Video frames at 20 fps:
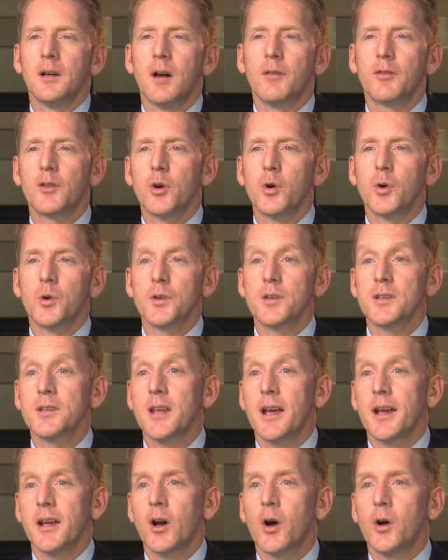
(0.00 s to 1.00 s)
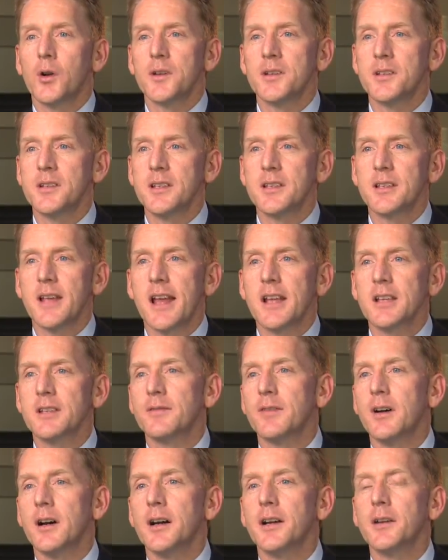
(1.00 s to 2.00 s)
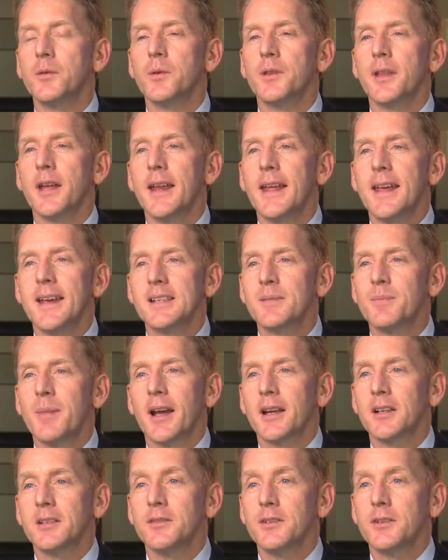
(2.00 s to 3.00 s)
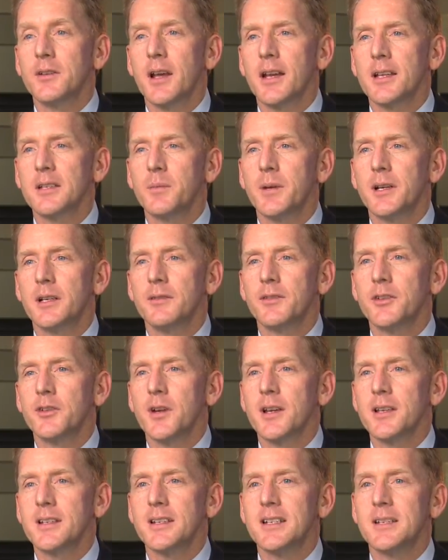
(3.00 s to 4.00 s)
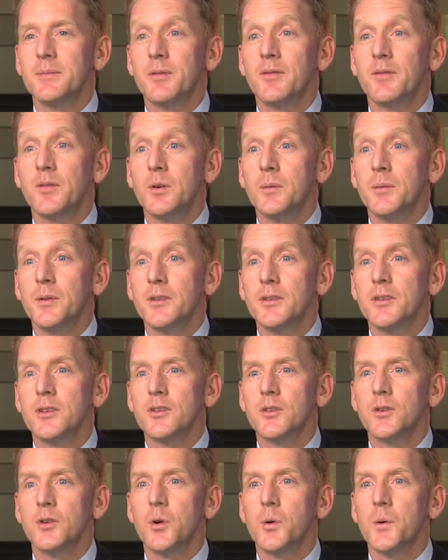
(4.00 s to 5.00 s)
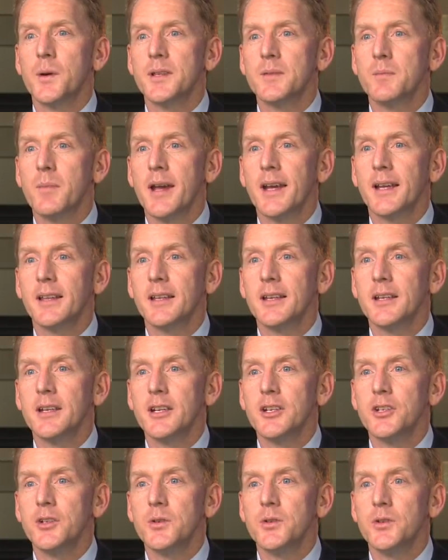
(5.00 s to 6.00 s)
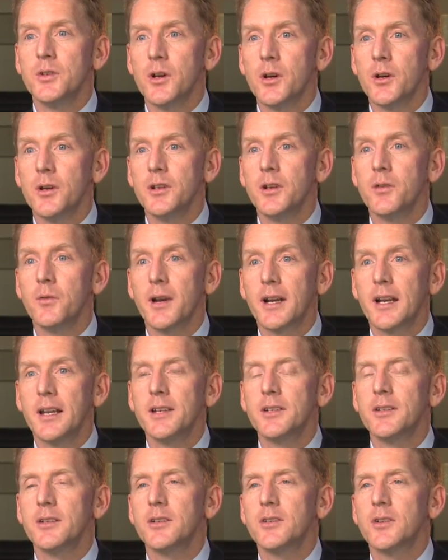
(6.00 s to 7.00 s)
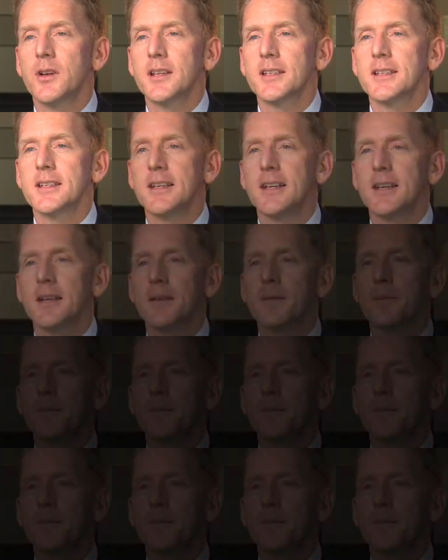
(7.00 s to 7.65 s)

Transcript: Of course, stakeholders dissatisfied with any aspect of a trustee's performance should always make their issues known directly to the trustee.